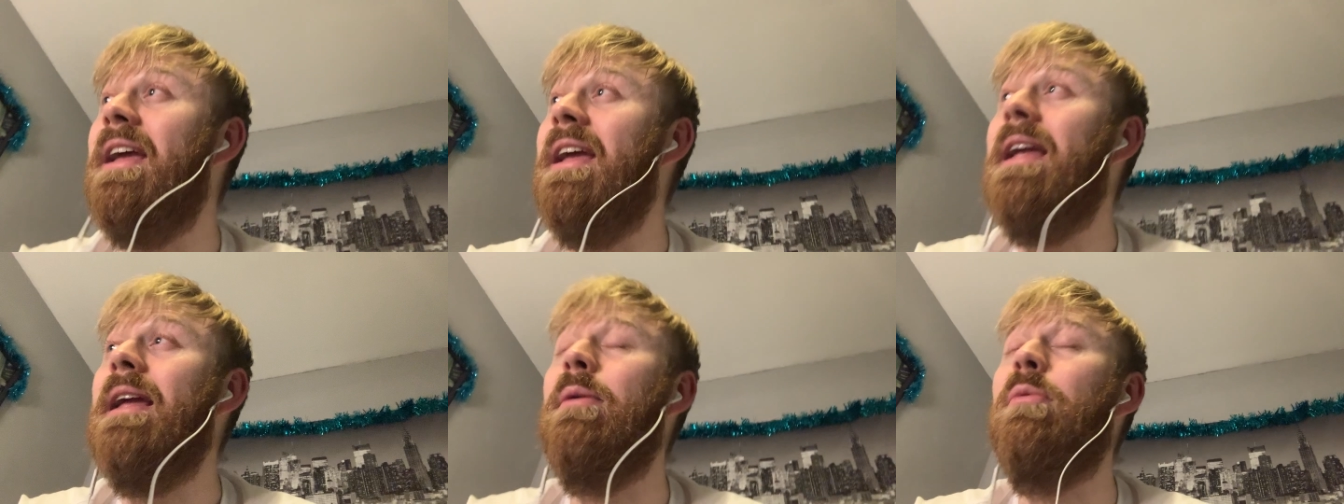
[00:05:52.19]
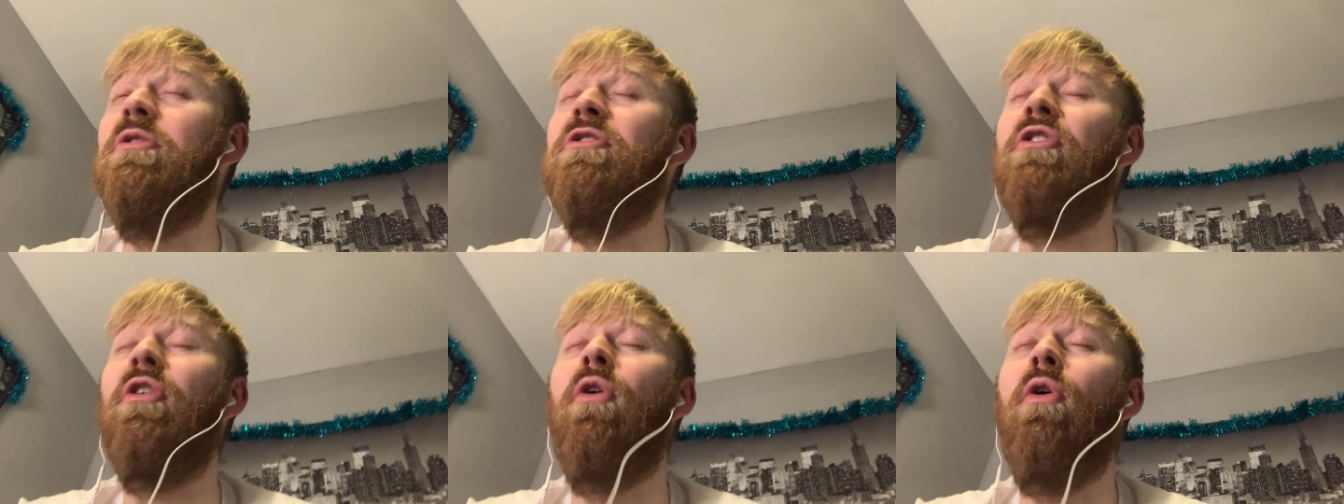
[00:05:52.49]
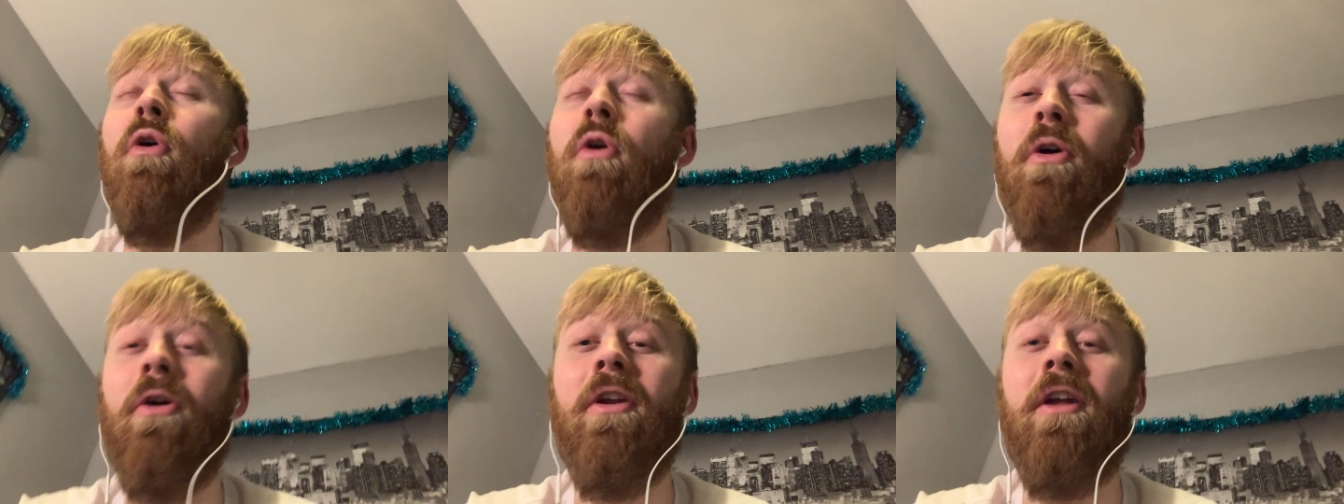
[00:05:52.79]
He was
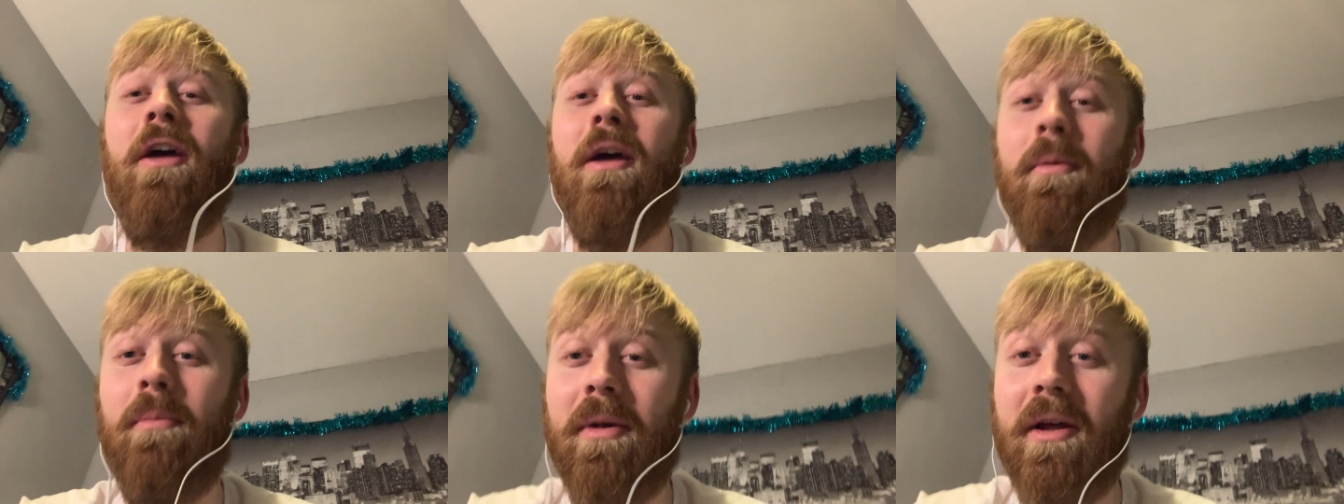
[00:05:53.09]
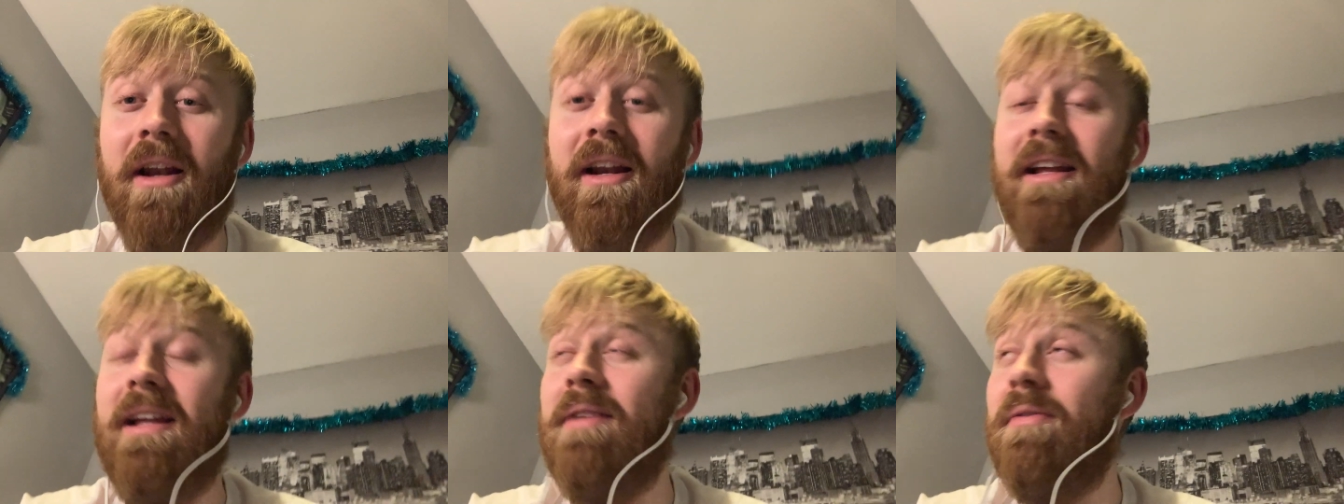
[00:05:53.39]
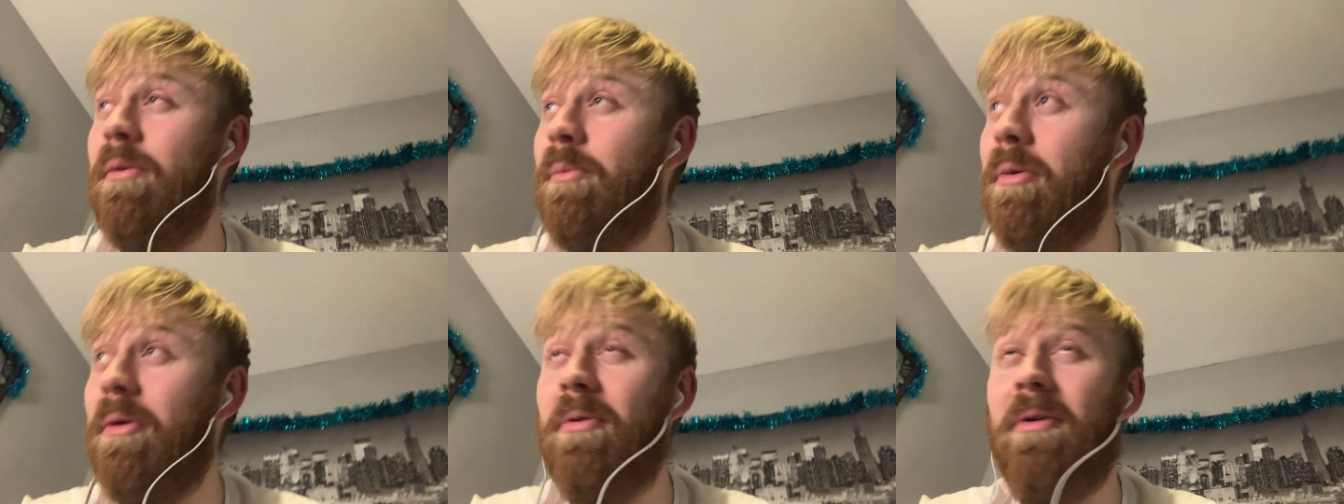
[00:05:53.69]

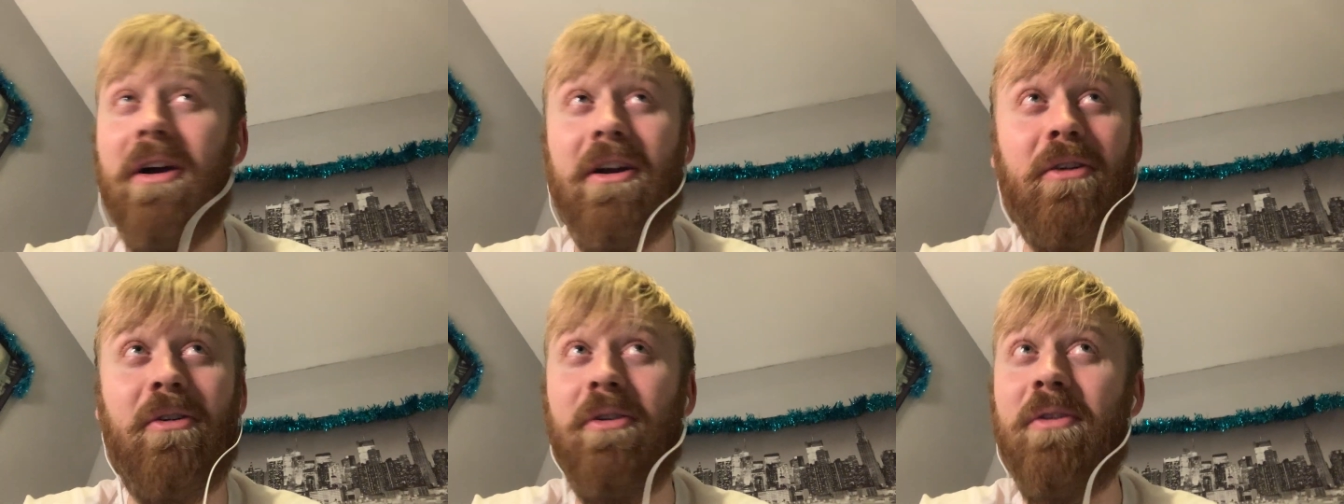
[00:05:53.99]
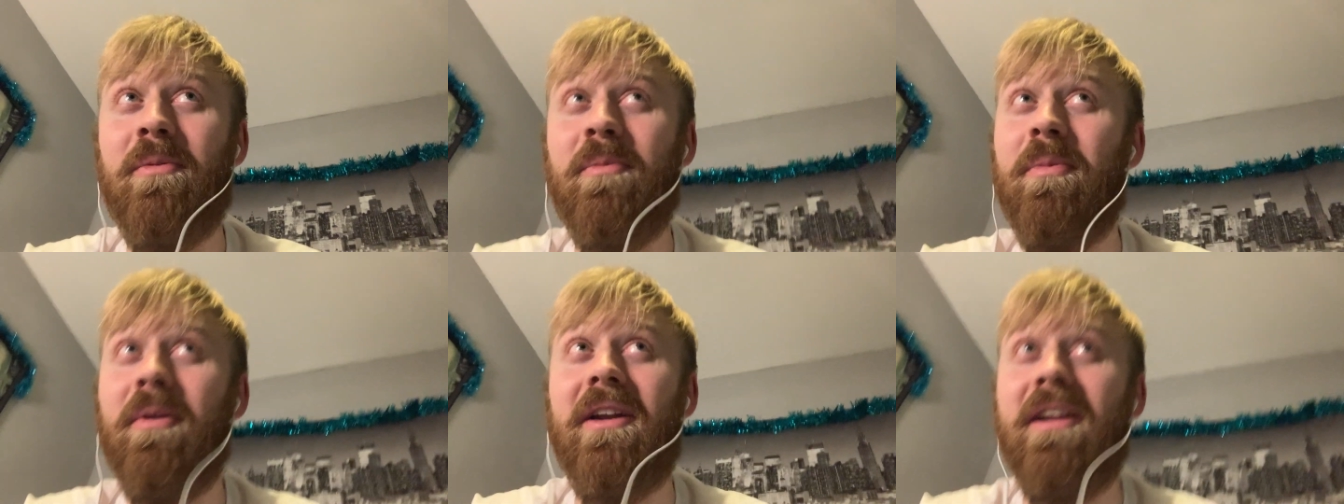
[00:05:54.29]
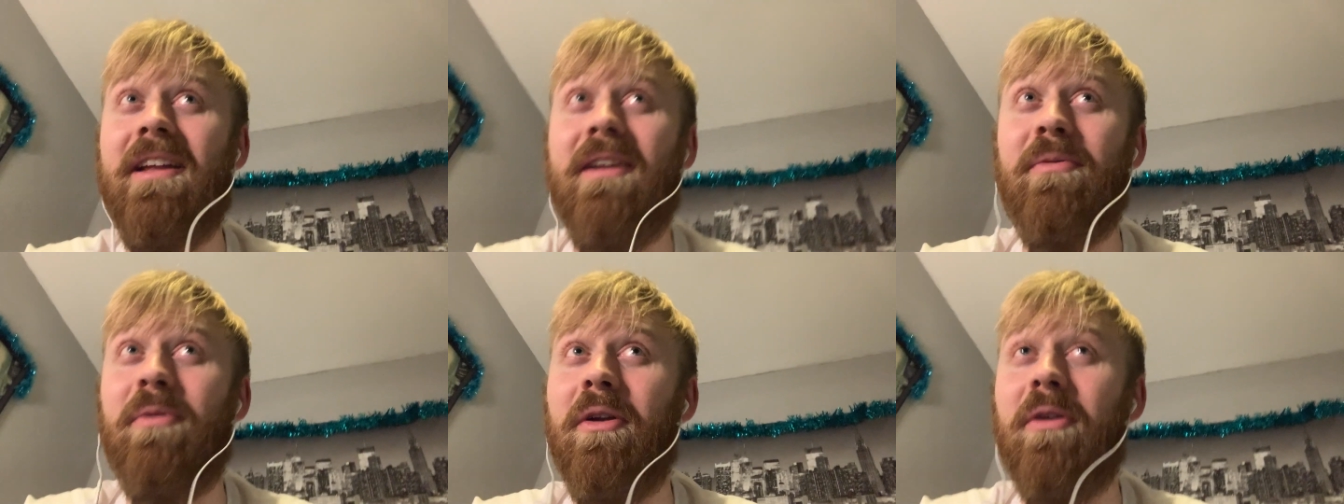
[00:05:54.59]
unbelievable. I couldn't
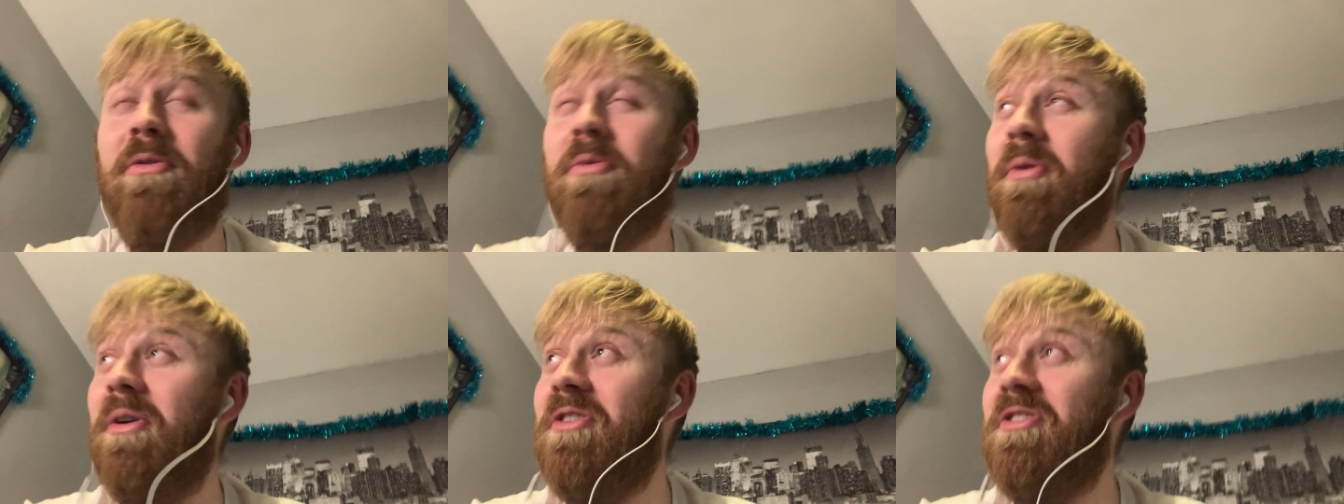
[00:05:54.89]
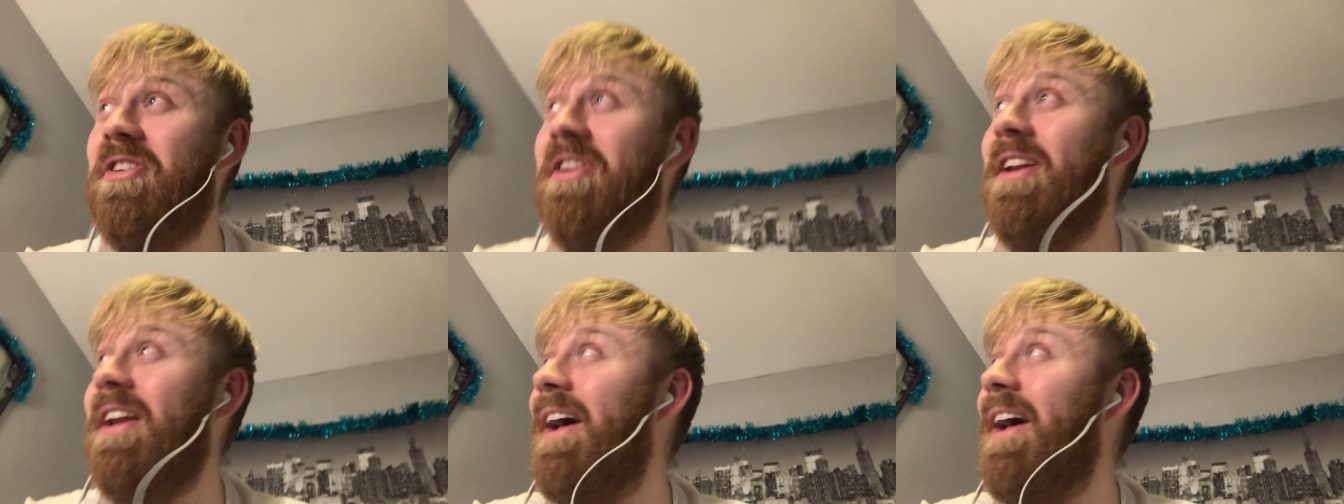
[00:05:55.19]
believe what I was watching.